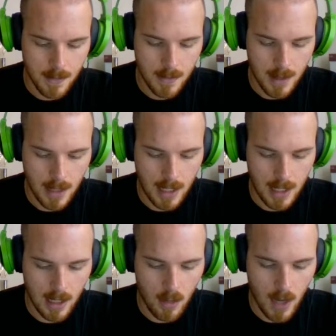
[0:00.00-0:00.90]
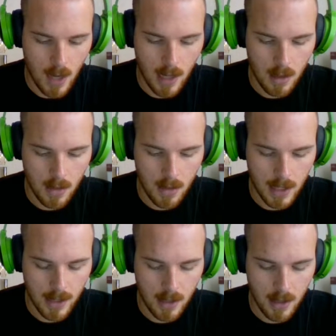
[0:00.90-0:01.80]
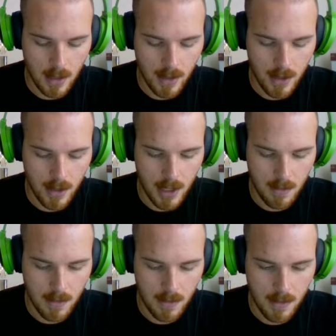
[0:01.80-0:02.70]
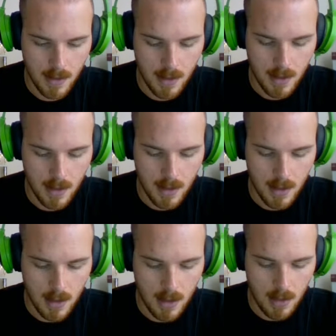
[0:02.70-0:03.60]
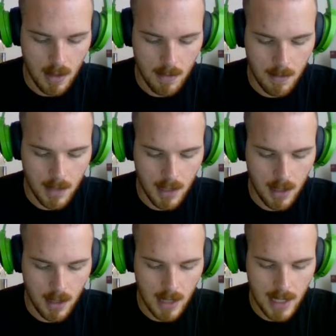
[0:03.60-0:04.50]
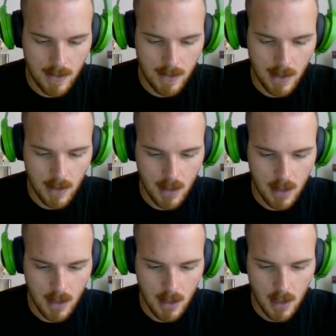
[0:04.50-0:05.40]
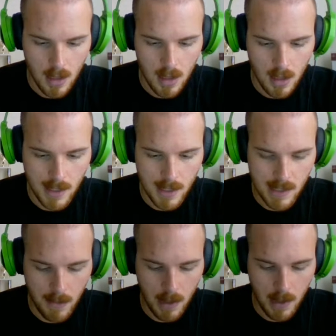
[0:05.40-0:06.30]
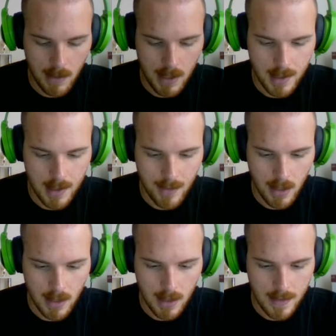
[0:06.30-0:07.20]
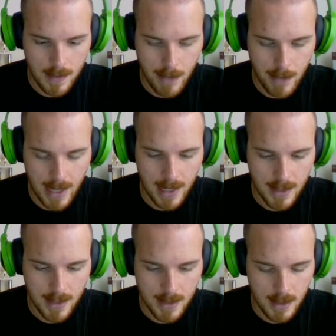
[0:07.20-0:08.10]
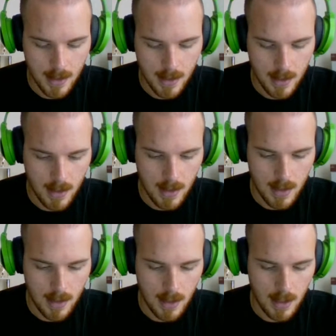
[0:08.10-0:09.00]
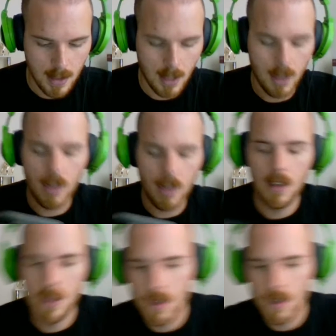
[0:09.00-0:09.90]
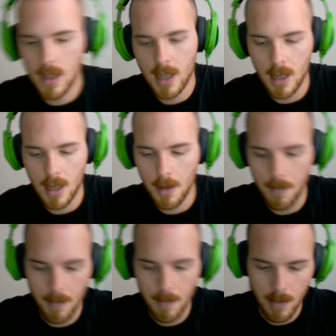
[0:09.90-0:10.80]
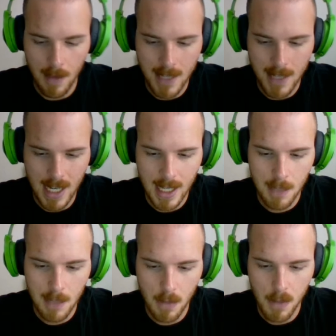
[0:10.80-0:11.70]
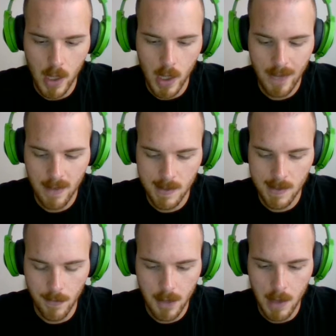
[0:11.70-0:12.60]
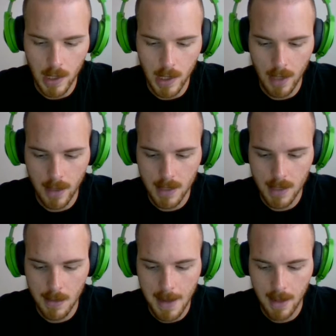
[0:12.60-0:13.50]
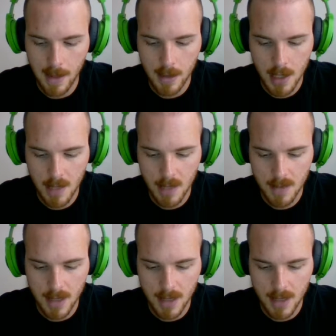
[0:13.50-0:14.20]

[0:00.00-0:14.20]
I caught a right. Oh god, they took it out of the gym. Well, nothing good lasts forever. Oh, I still have a Pokemon in a gym though. That's badass. Alright. I've been trying to get for some free Pokecoins by dabbling gyms.